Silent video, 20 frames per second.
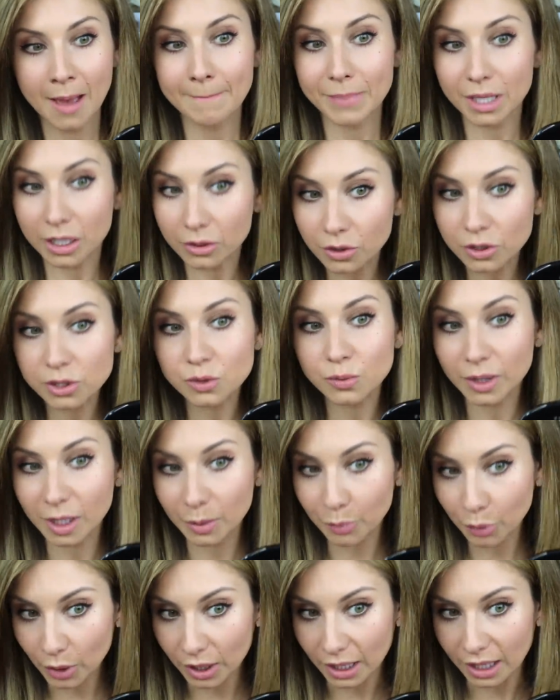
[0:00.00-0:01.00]
But it looks really
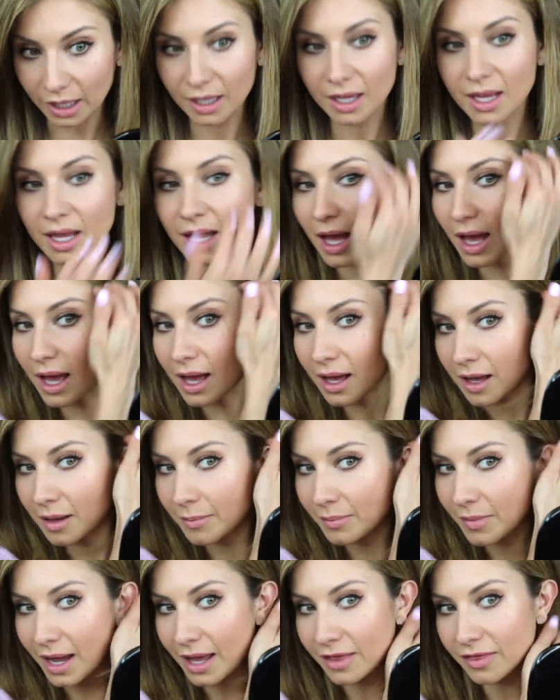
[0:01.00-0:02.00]
pretty.
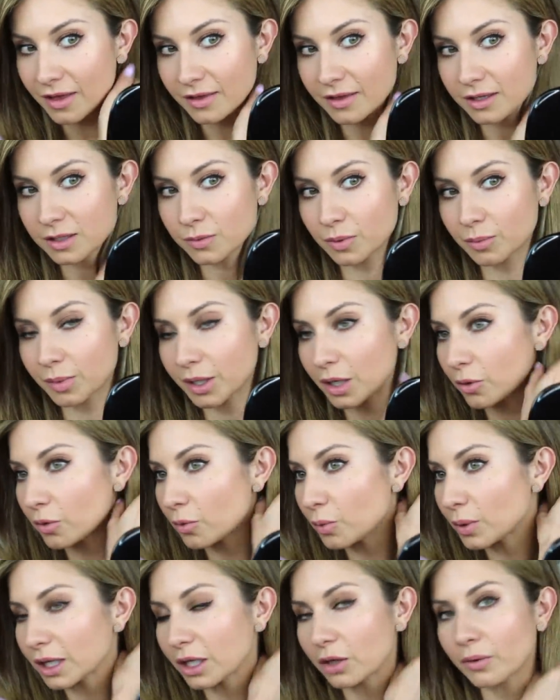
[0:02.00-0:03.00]
Um, I think this would be a
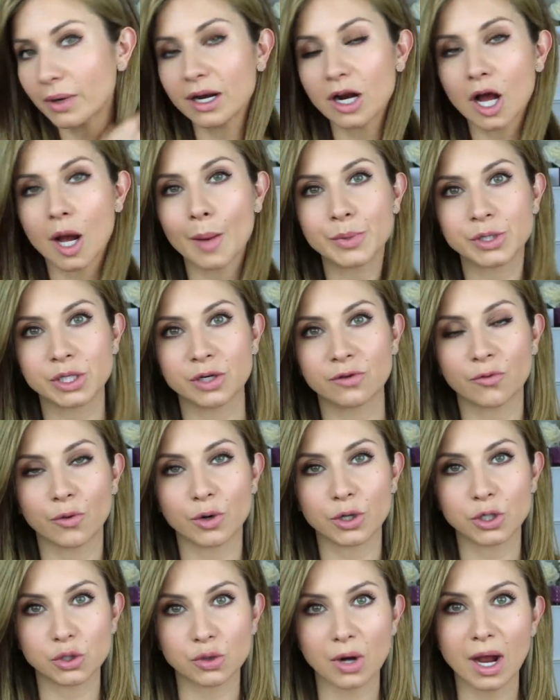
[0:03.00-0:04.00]
really great option
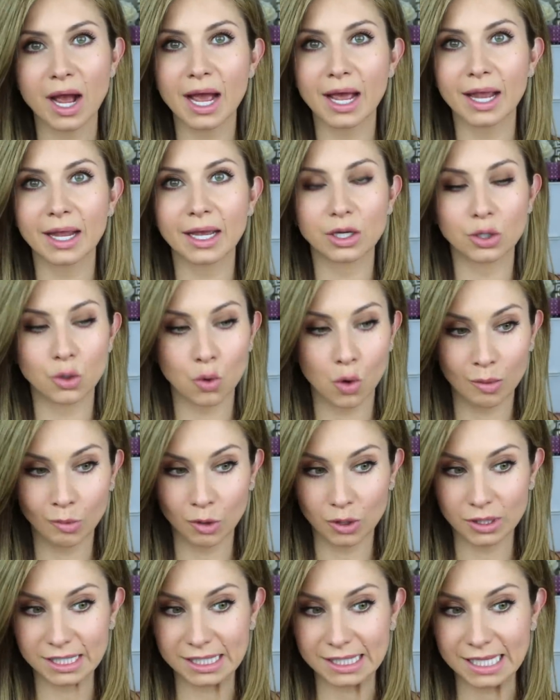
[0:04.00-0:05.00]
for dry,
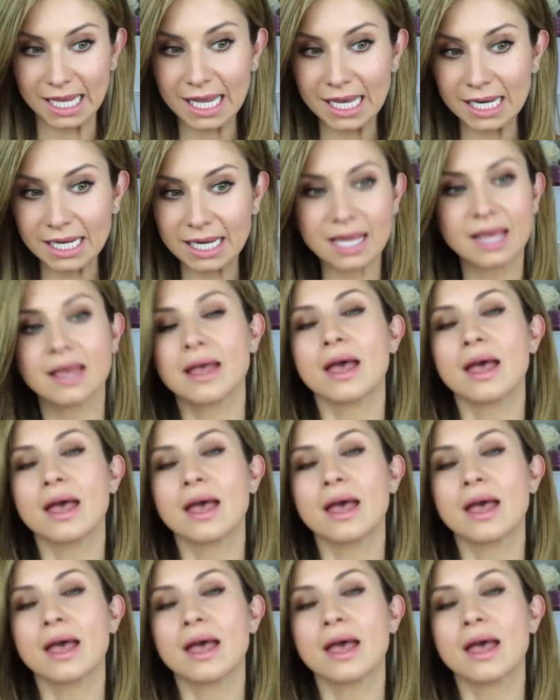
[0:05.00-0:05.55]
normal skin.